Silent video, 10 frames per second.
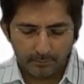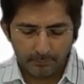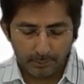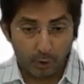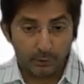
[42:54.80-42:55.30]

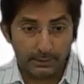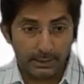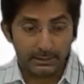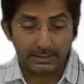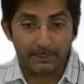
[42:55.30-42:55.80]
Because there
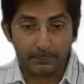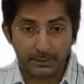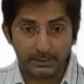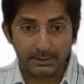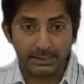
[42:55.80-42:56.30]
are
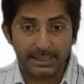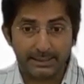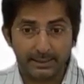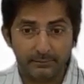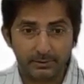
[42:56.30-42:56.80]
chapter 6
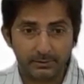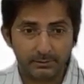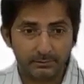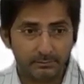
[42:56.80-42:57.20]
items